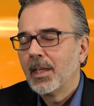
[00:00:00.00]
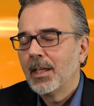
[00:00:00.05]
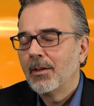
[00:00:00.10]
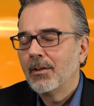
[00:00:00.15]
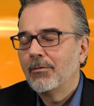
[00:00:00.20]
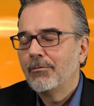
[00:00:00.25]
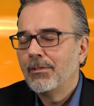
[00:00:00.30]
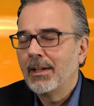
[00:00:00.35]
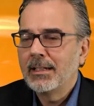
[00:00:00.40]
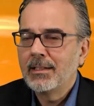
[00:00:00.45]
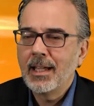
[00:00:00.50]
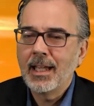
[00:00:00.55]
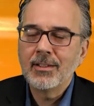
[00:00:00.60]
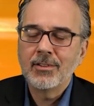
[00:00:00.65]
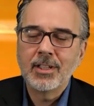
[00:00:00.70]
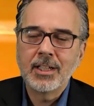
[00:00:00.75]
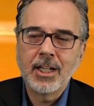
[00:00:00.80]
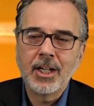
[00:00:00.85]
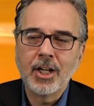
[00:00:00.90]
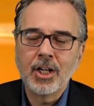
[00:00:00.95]
A
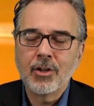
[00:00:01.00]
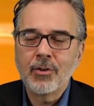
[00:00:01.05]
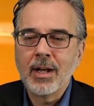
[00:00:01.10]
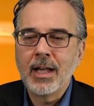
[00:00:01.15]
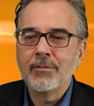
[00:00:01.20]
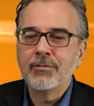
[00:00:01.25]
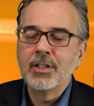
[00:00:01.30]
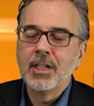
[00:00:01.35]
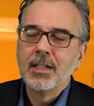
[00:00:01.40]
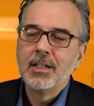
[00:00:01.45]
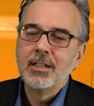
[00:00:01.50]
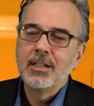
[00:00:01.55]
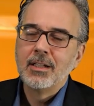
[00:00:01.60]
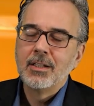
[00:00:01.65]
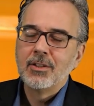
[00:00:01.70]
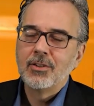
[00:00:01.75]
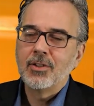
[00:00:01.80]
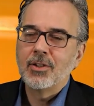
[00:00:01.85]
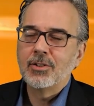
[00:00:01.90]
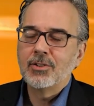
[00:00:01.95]
fantastic aircraft.
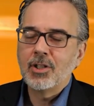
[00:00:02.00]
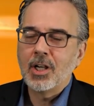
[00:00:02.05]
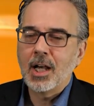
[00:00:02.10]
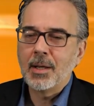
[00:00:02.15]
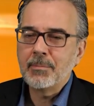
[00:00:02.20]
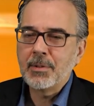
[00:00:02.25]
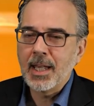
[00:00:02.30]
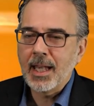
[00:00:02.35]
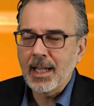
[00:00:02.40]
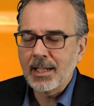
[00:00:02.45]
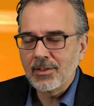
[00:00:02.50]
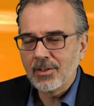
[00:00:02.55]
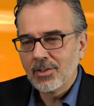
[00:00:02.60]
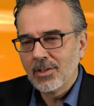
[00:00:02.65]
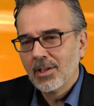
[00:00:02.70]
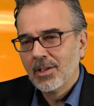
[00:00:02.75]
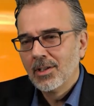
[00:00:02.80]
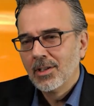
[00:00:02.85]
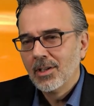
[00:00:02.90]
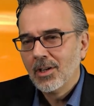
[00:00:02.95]
So a
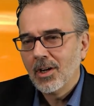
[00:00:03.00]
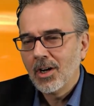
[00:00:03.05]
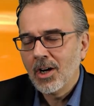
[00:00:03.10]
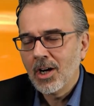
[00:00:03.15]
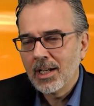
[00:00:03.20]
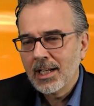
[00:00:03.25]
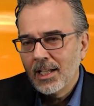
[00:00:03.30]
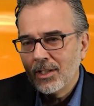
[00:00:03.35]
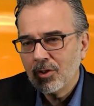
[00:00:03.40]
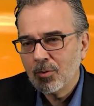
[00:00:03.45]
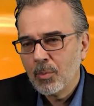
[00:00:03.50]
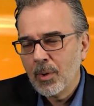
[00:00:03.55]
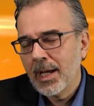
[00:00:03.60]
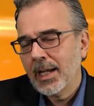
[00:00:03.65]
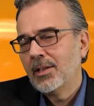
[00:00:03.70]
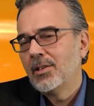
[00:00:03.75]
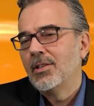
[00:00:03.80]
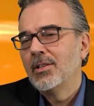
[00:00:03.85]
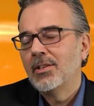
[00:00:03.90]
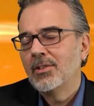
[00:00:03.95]
Tomcat's on its
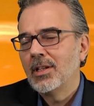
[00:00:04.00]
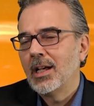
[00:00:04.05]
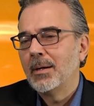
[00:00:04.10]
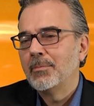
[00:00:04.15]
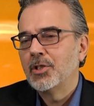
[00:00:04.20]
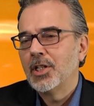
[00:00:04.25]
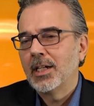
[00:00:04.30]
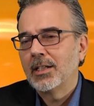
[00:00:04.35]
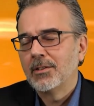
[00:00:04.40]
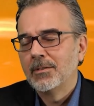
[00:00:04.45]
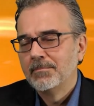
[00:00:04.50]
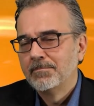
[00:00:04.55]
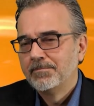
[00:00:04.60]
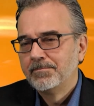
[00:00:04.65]
way to this object.